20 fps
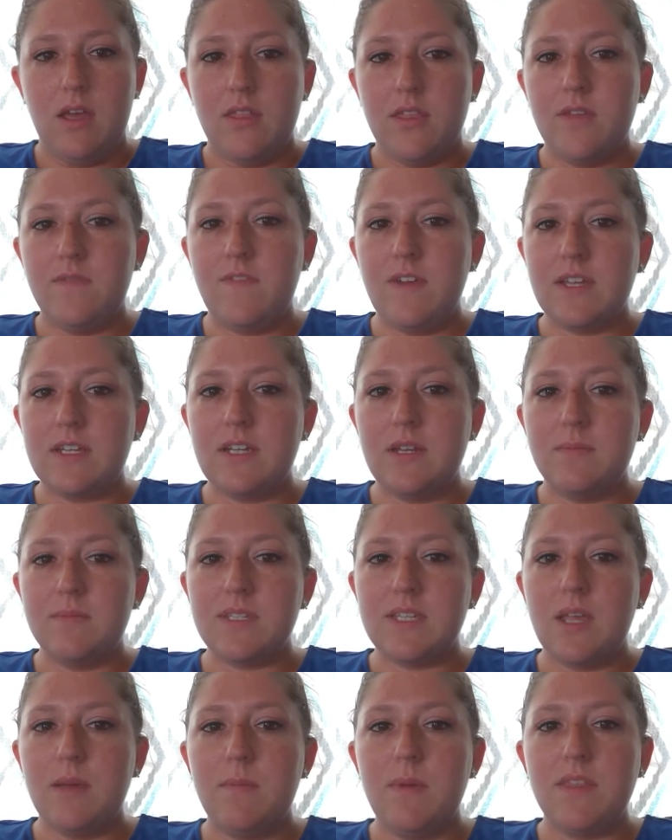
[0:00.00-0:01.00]
The victims
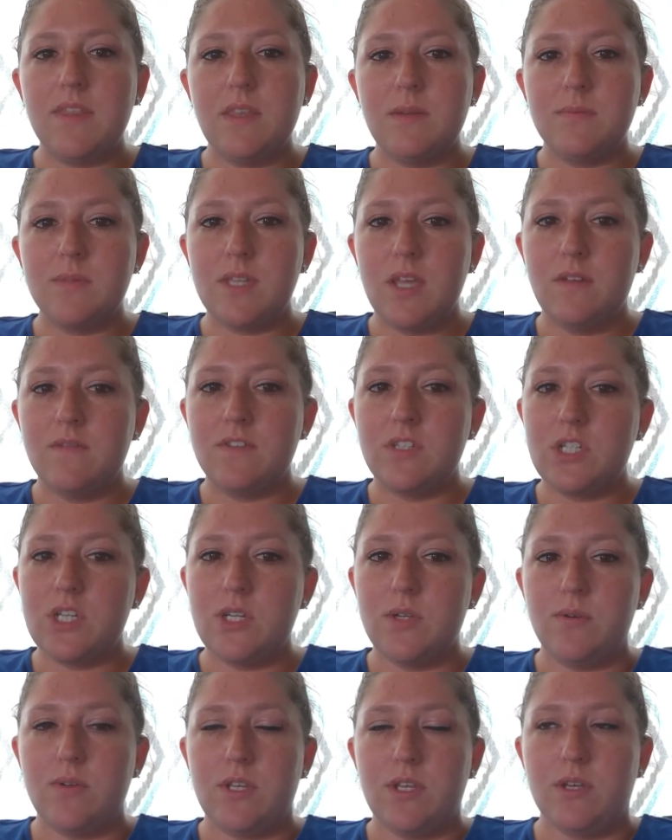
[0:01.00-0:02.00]
commit themselves to
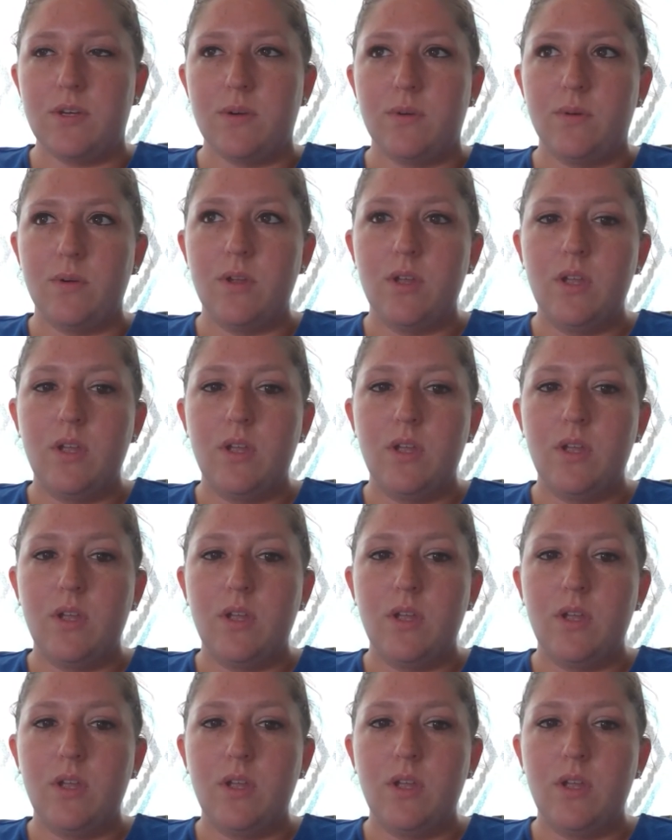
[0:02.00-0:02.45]
you.